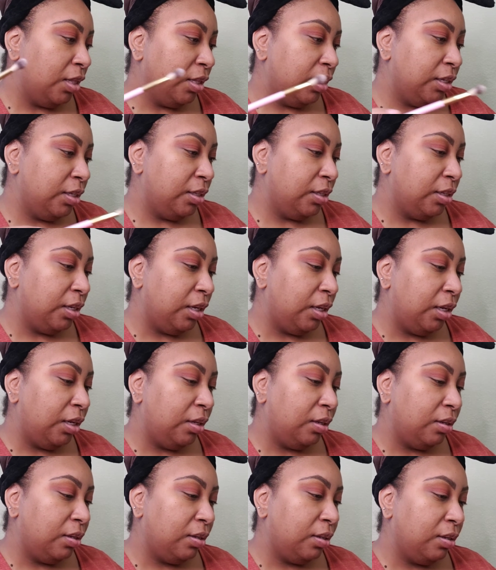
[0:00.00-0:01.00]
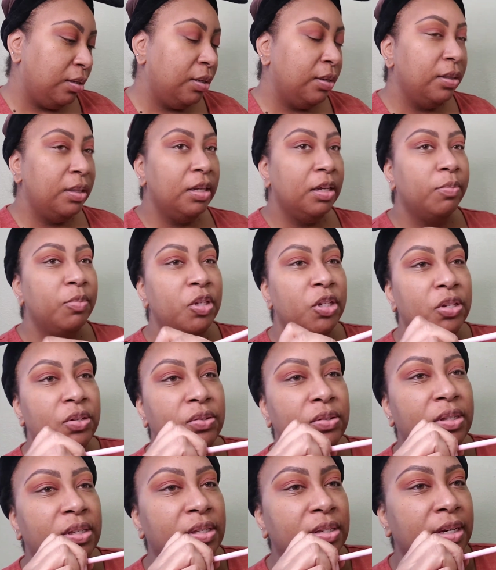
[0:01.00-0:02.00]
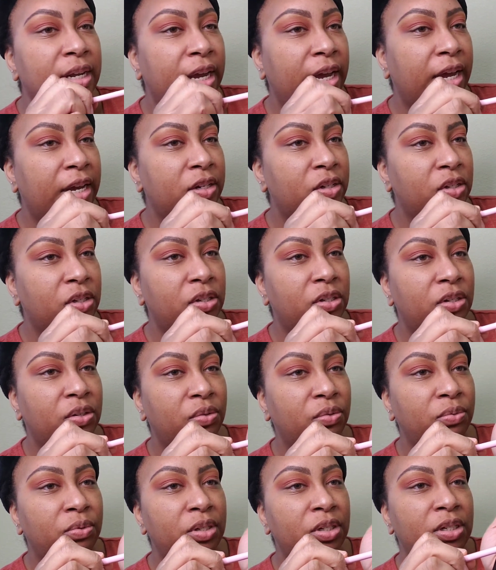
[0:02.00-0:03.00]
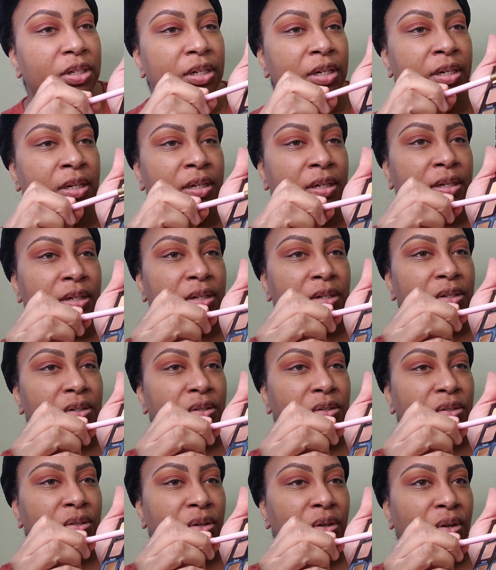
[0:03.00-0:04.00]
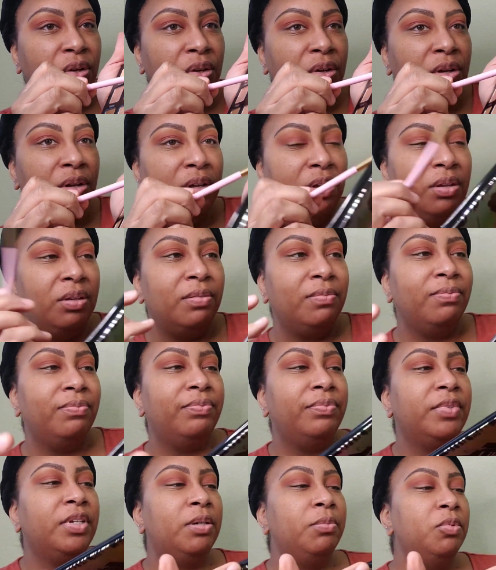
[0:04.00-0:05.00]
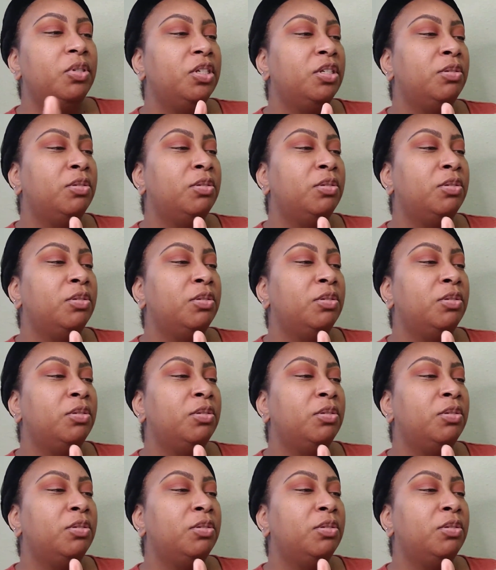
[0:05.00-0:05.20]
let's see. I think I'm going to use Snatched, which is, I'm